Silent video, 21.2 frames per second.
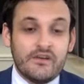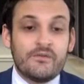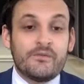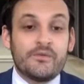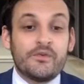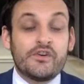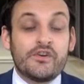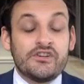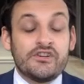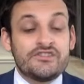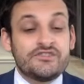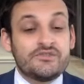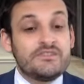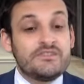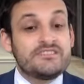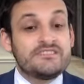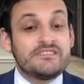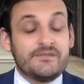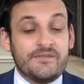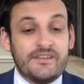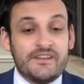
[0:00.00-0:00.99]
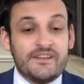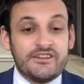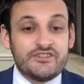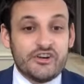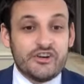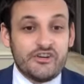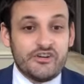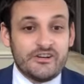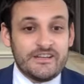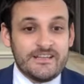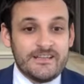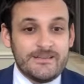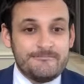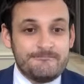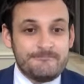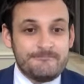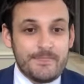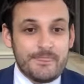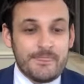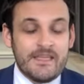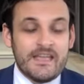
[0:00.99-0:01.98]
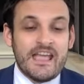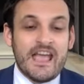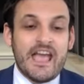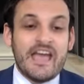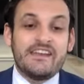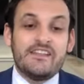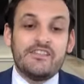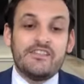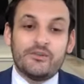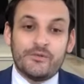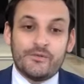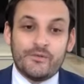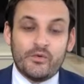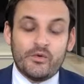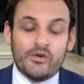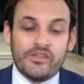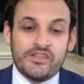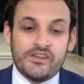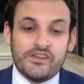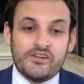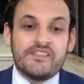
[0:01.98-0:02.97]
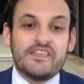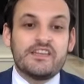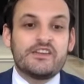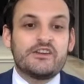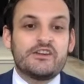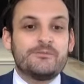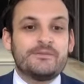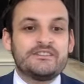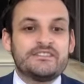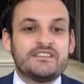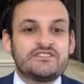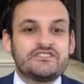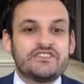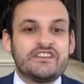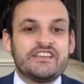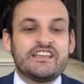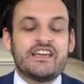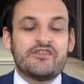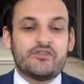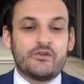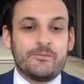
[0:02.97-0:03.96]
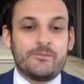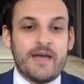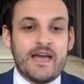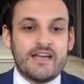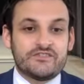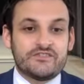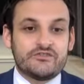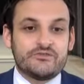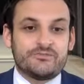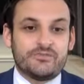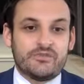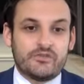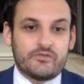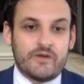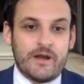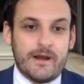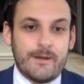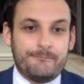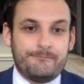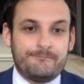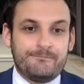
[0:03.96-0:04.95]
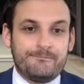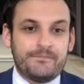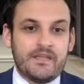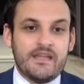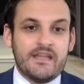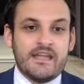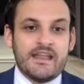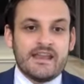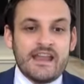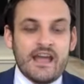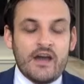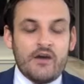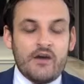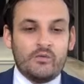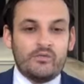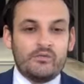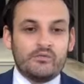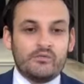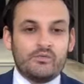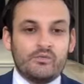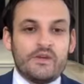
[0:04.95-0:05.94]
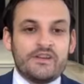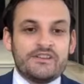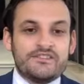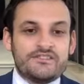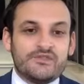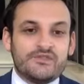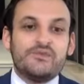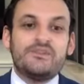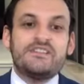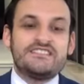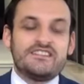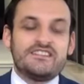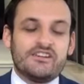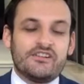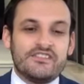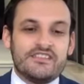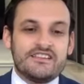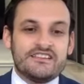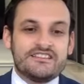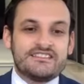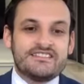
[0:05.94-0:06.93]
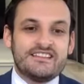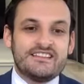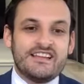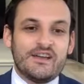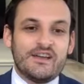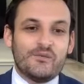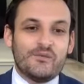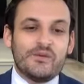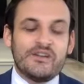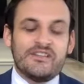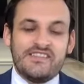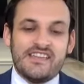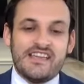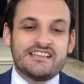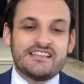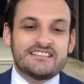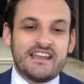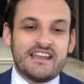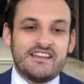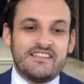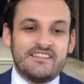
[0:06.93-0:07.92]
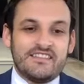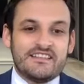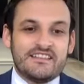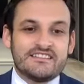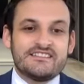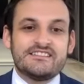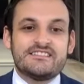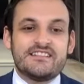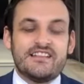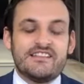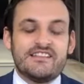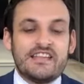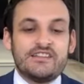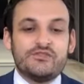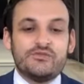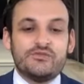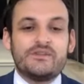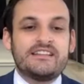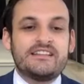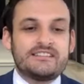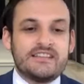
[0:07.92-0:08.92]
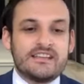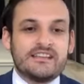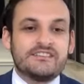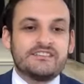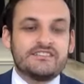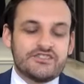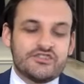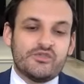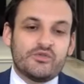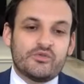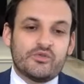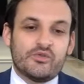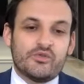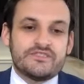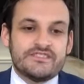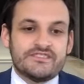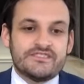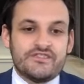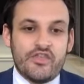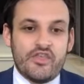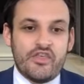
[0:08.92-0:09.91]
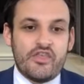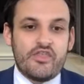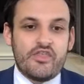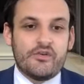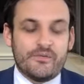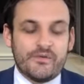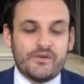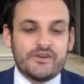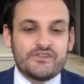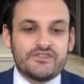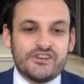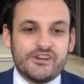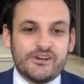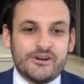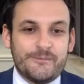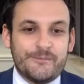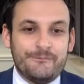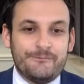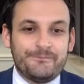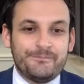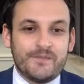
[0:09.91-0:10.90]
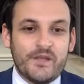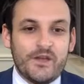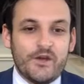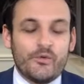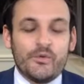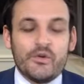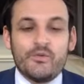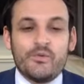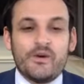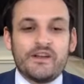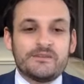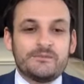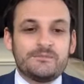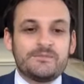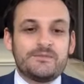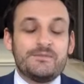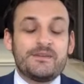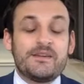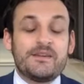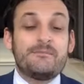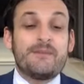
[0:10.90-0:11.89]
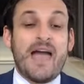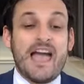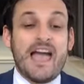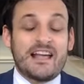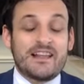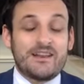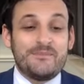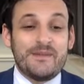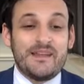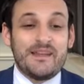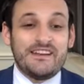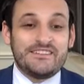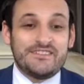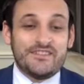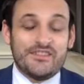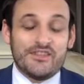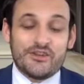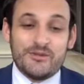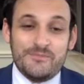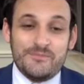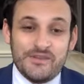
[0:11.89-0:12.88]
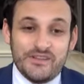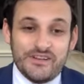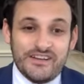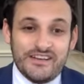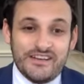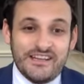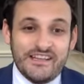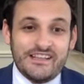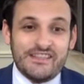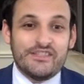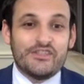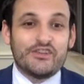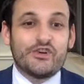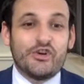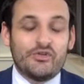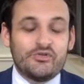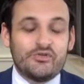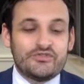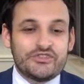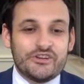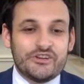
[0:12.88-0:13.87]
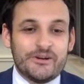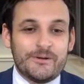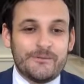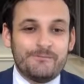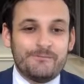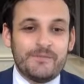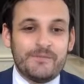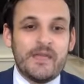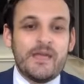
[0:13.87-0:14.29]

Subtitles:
for your students to finish early, and in their 4th year, they could potentially get their master's program. Now, when students hear this, one of the exciting things is they do not take additional courses their 1st year. We want them to become acclimated to the community, the culture,